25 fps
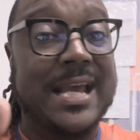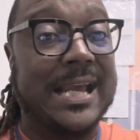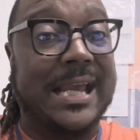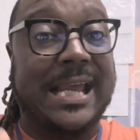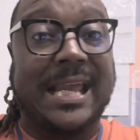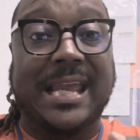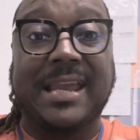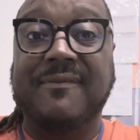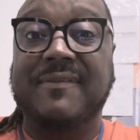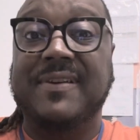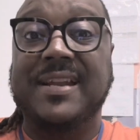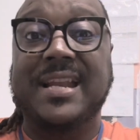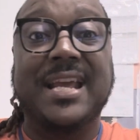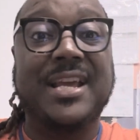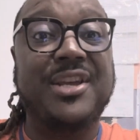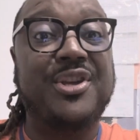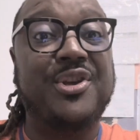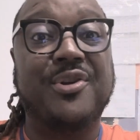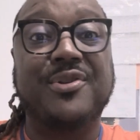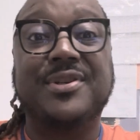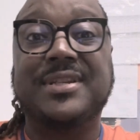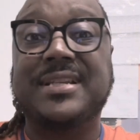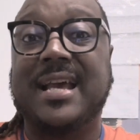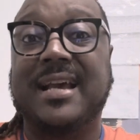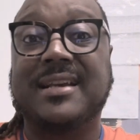Even in your
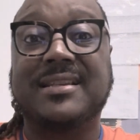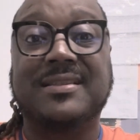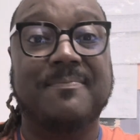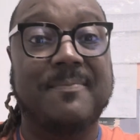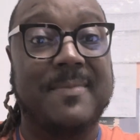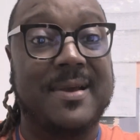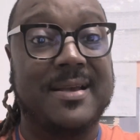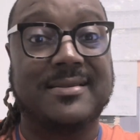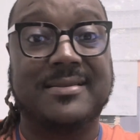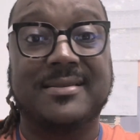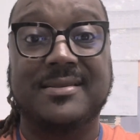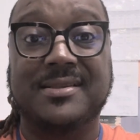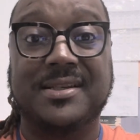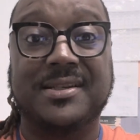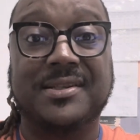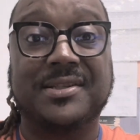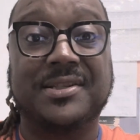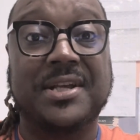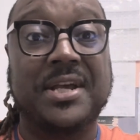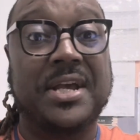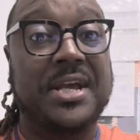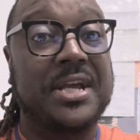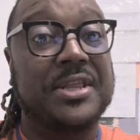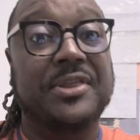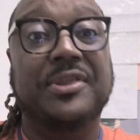text messages,
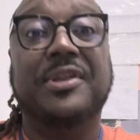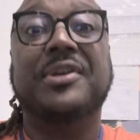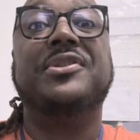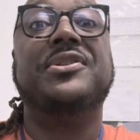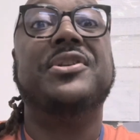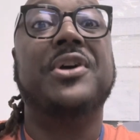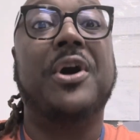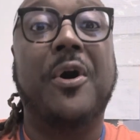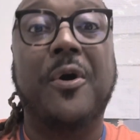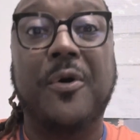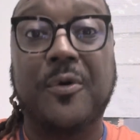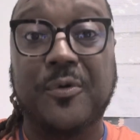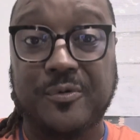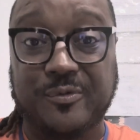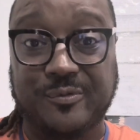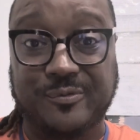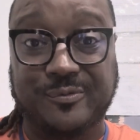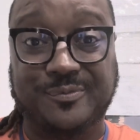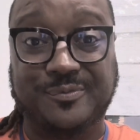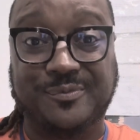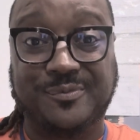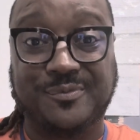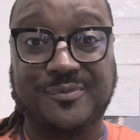the tone.